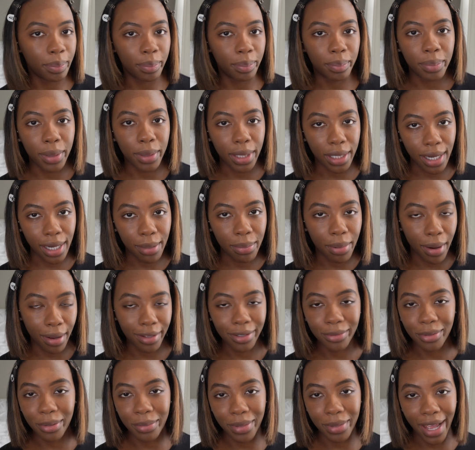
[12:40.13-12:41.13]
but I
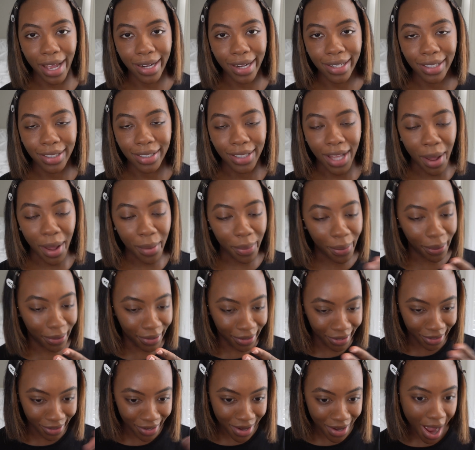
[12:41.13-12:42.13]
probably will be adding a lot.
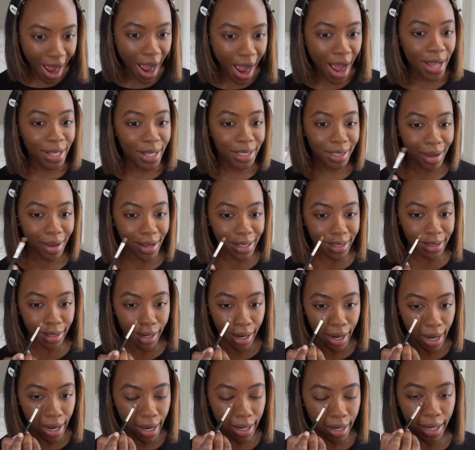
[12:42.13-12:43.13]
So I
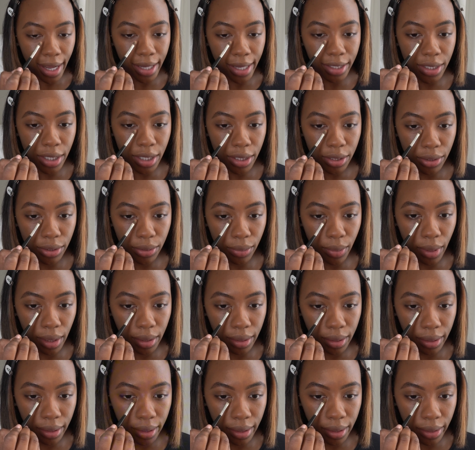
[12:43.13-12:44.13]
start and I just do a
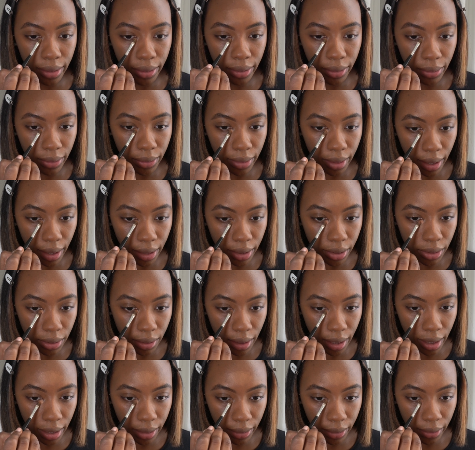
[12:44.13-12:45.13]
little kind of
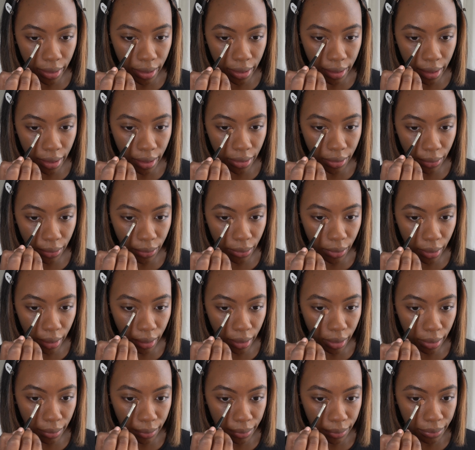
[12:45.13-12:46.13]
triangle in the inner
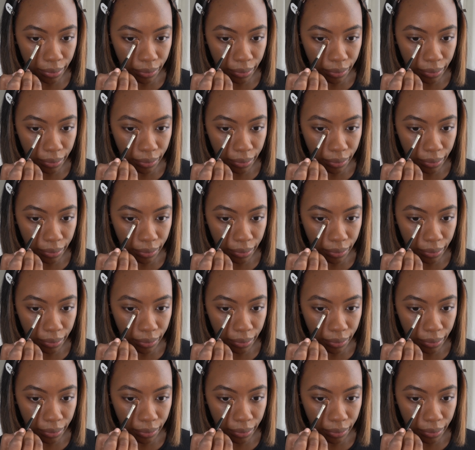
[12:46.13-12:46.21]
corner,